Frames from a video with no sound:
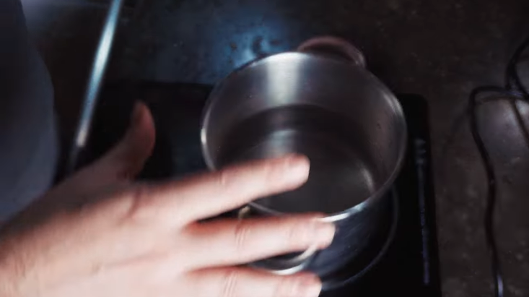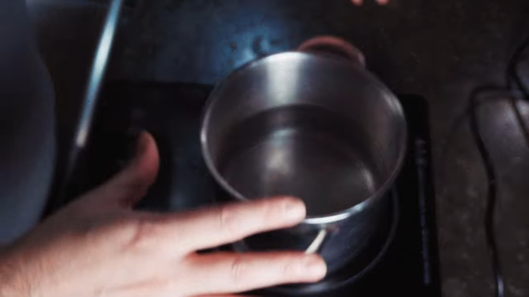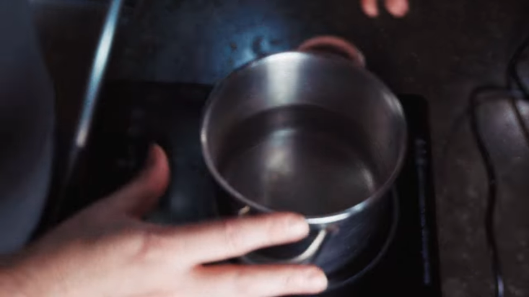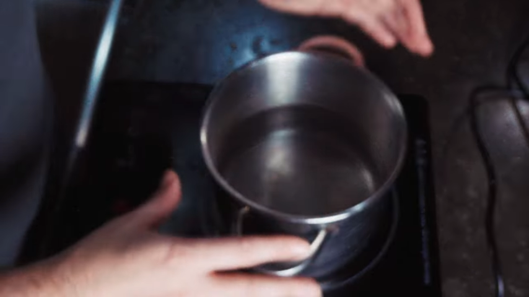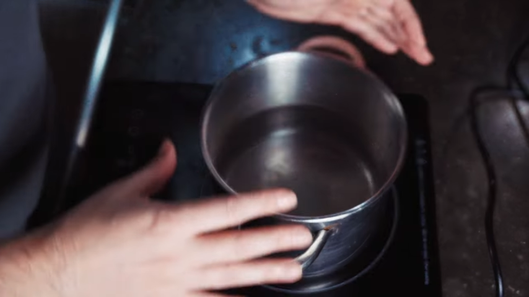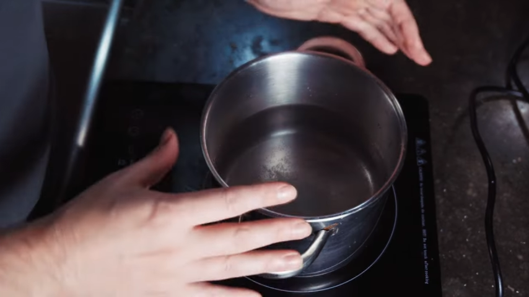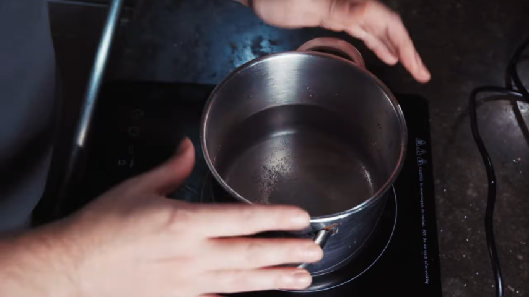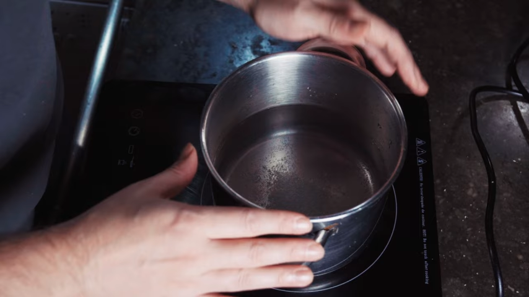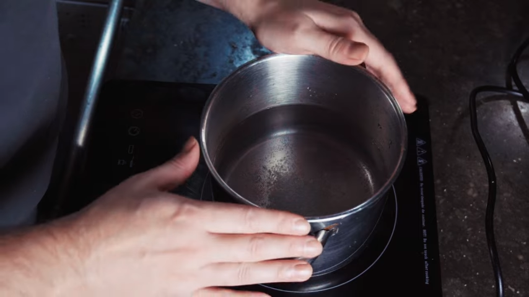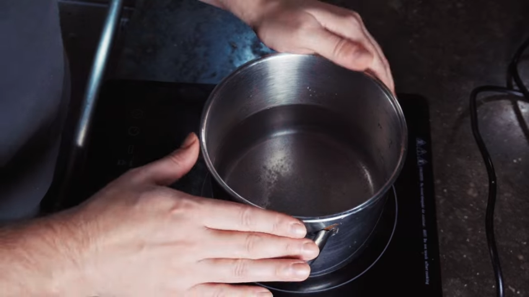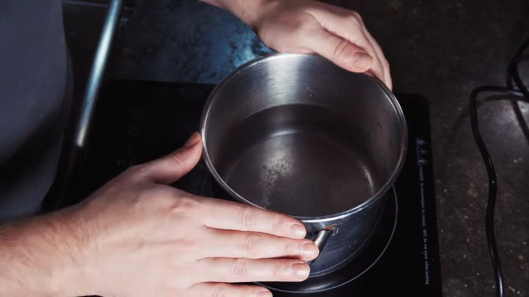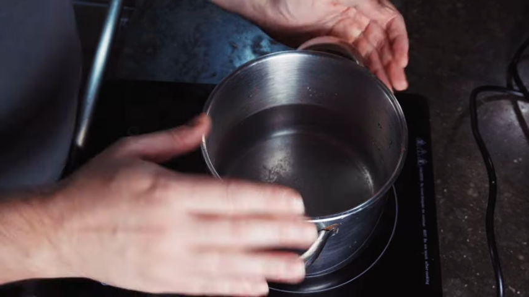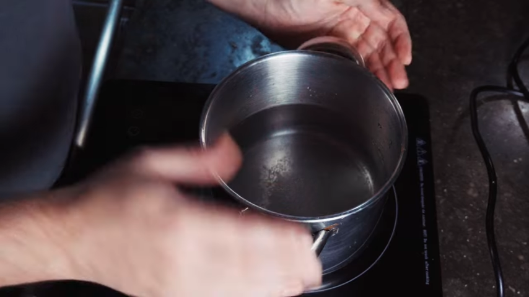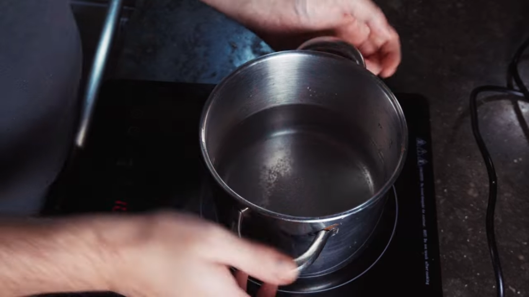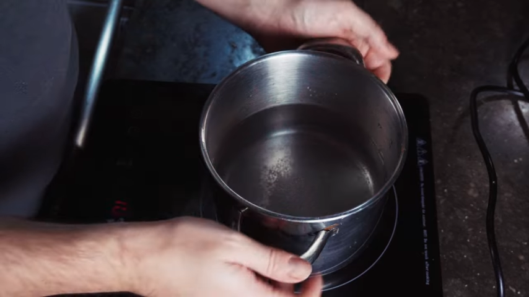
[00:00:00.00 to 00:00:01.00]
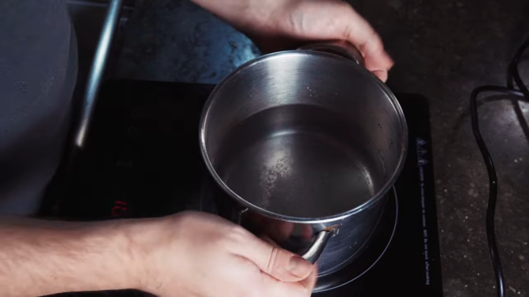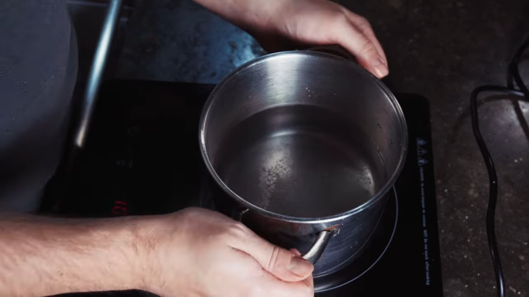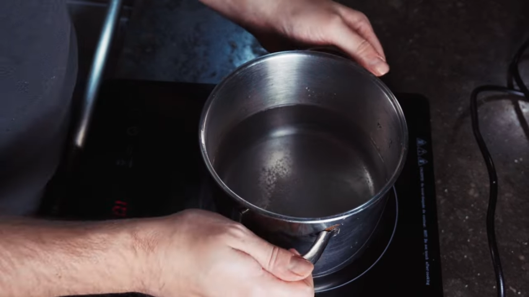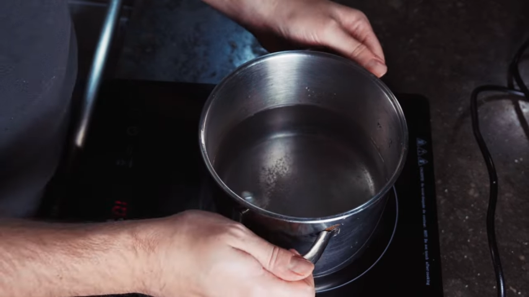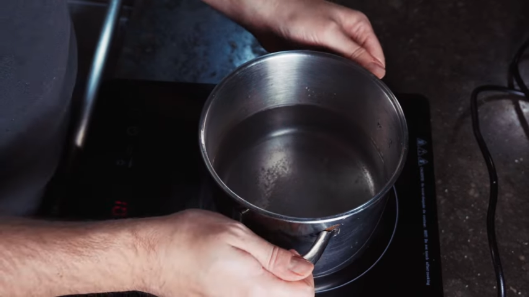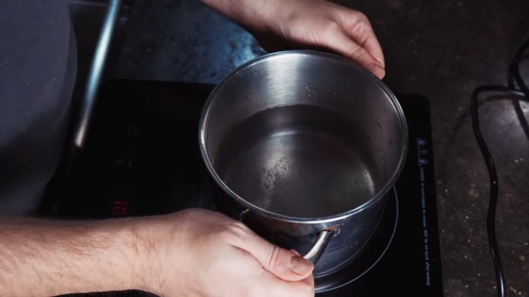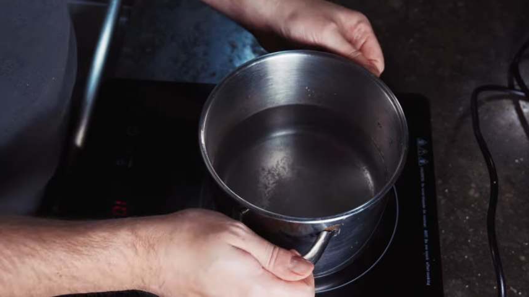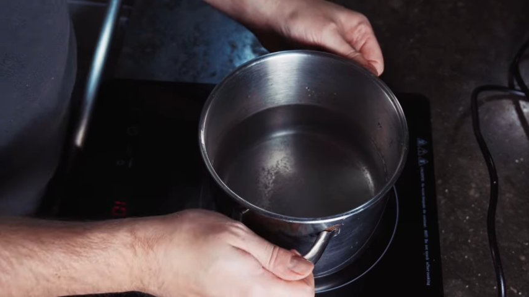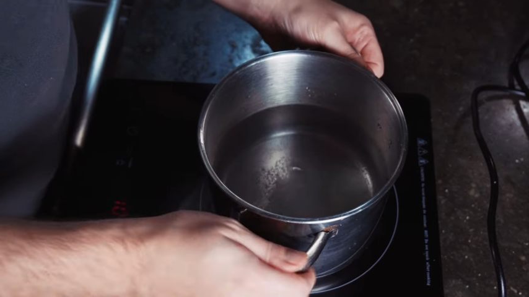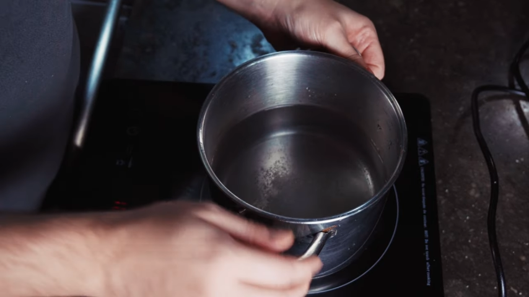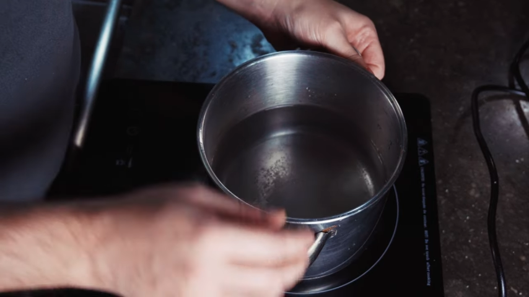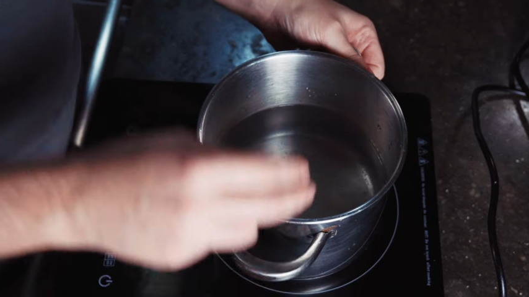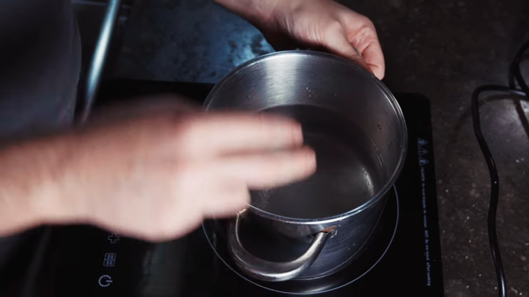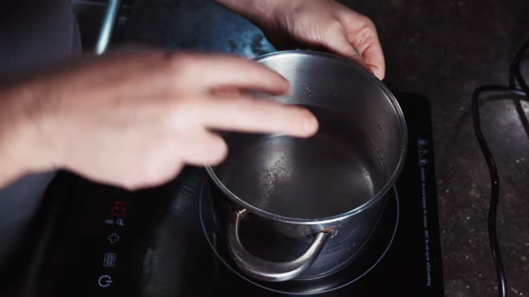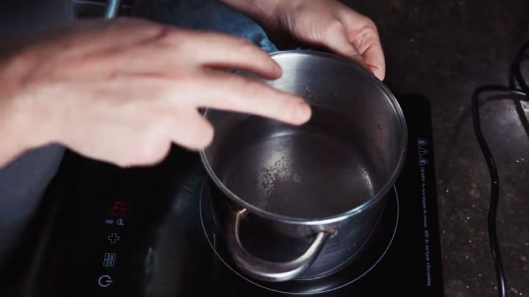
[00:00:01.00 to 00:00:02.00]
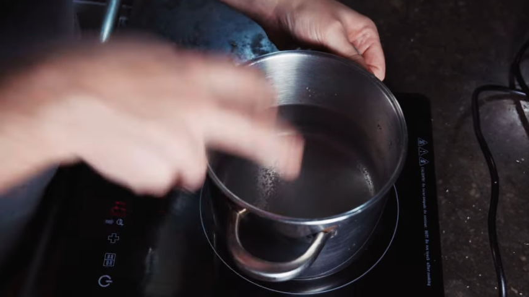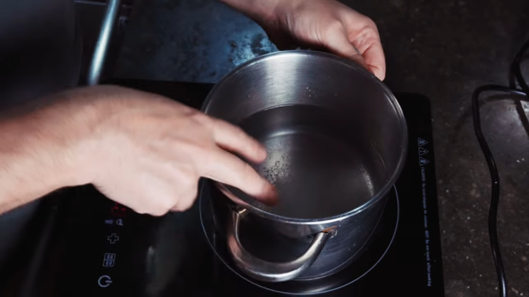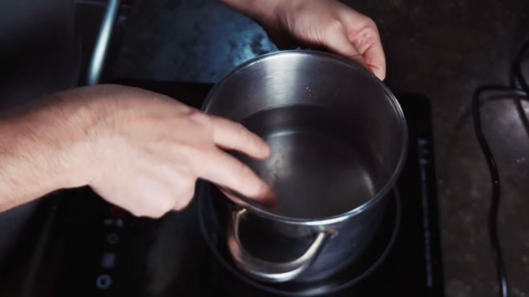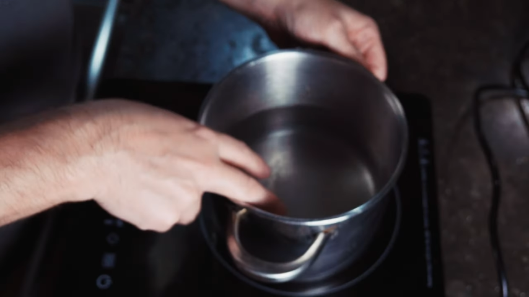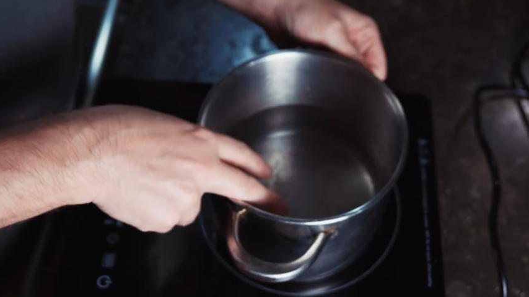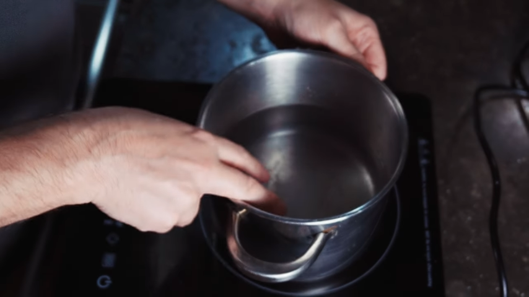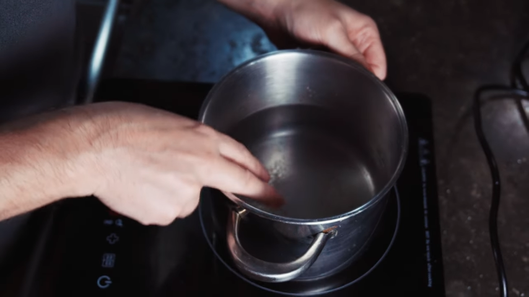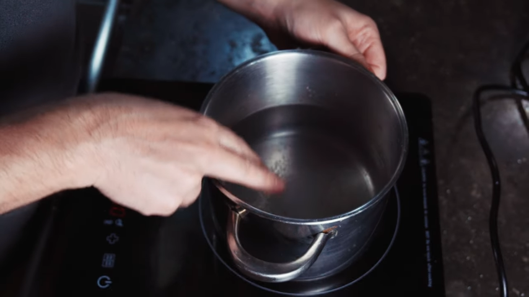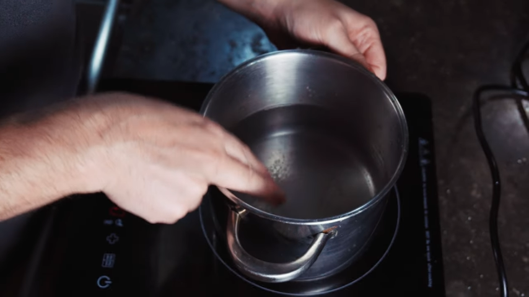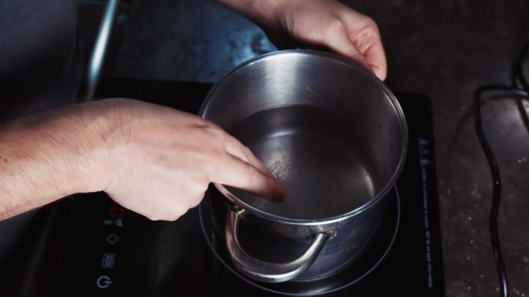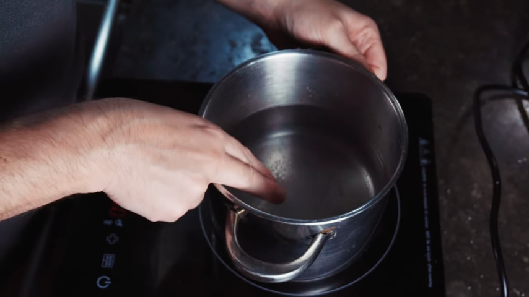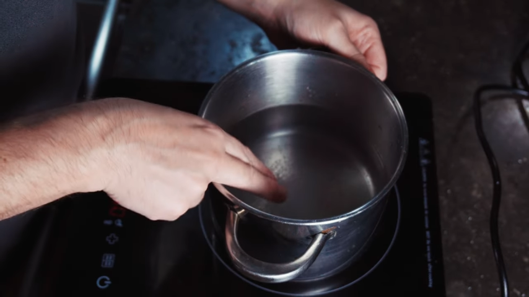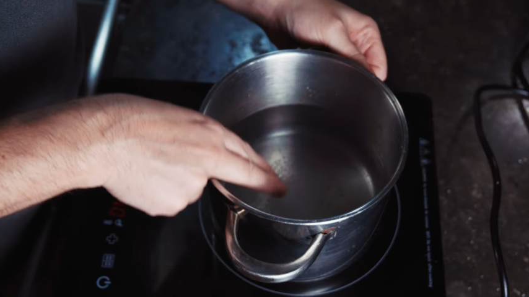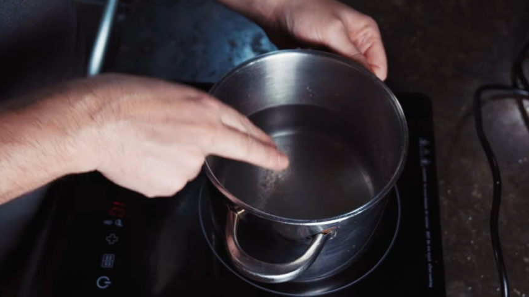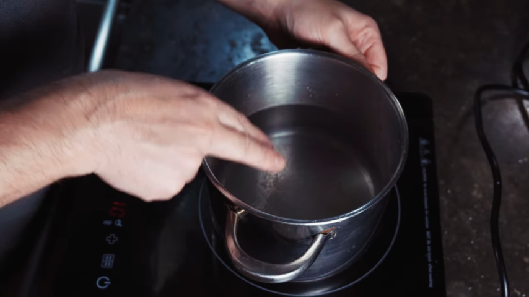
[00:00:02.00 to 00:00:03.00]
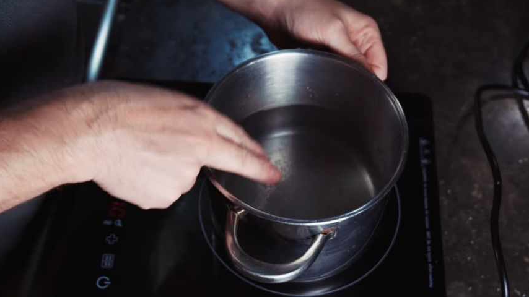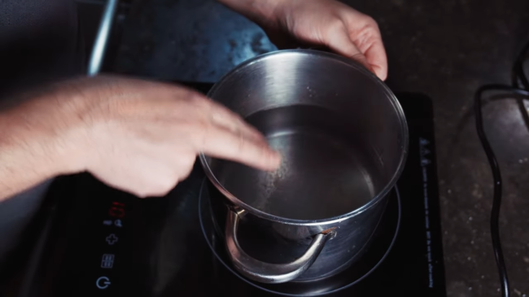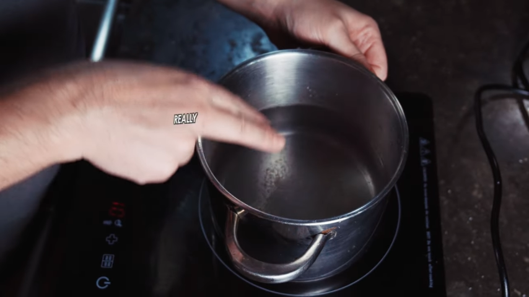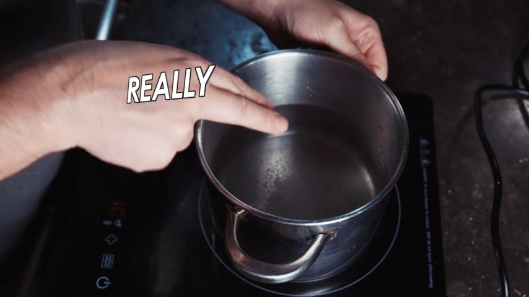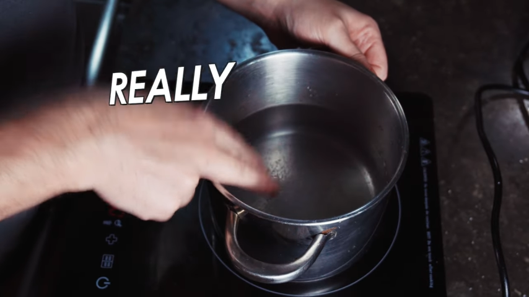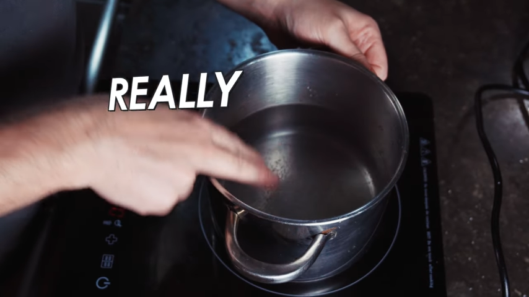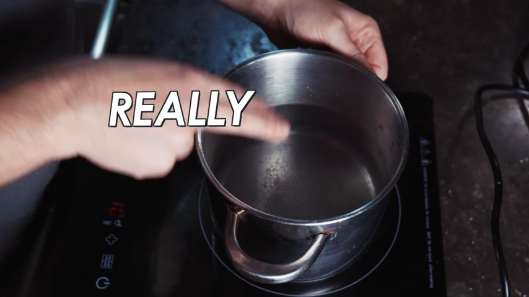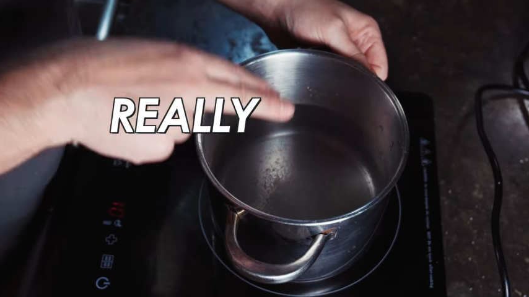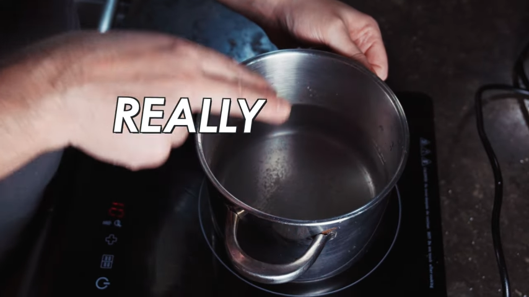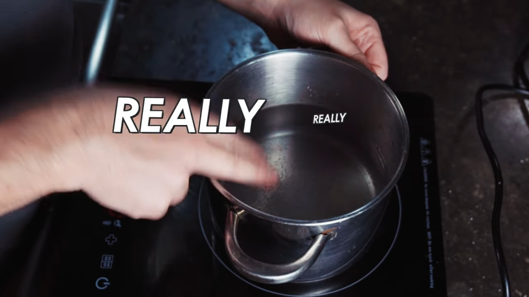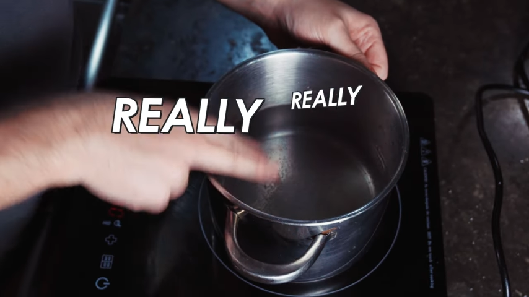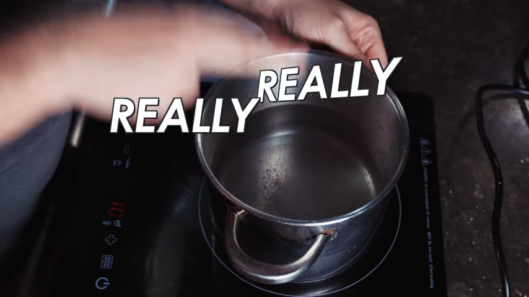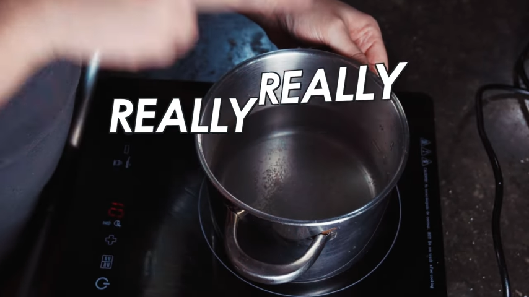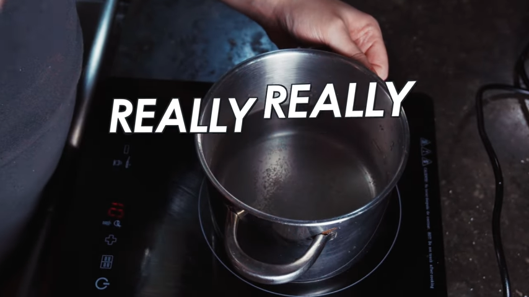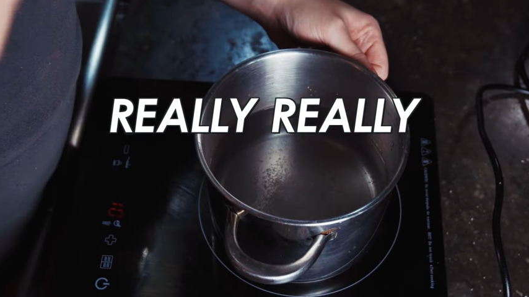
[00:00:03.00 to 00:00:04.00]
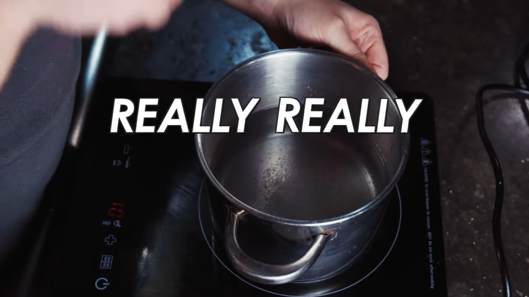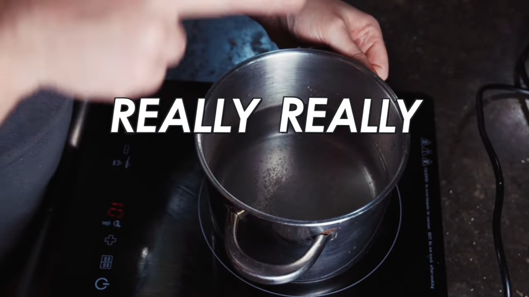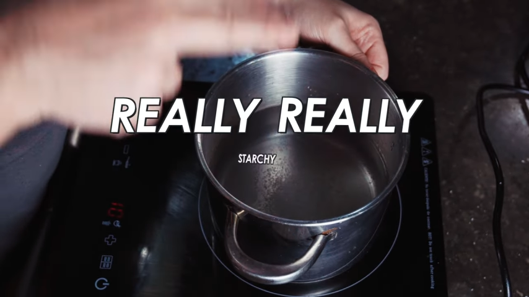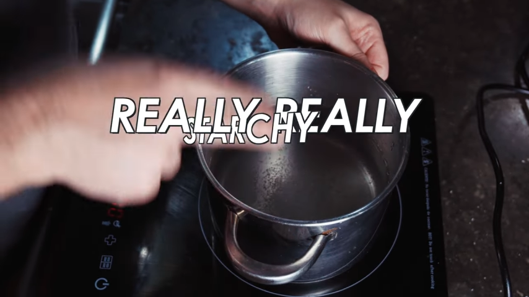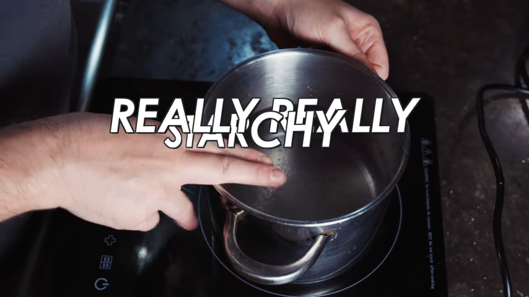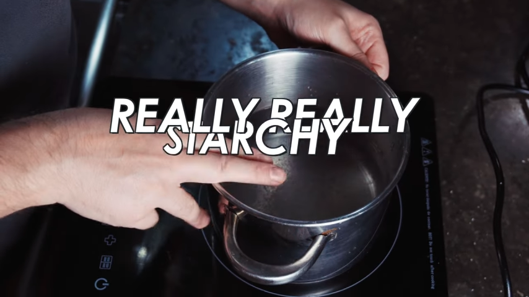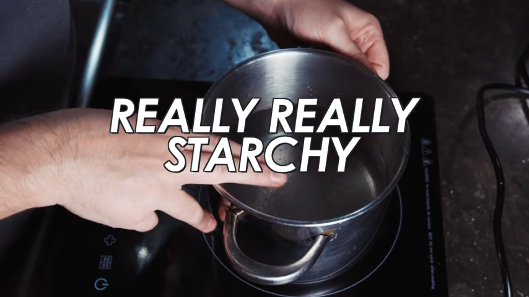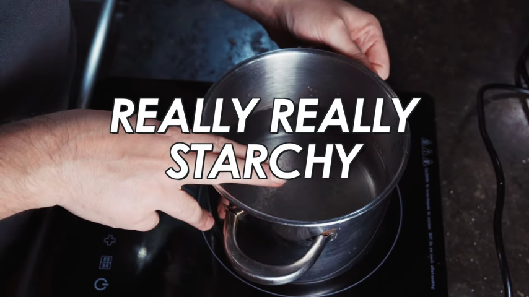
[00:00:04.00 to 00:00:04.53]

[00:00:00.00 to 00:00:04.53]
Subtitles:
Nobody's mouth can be seen.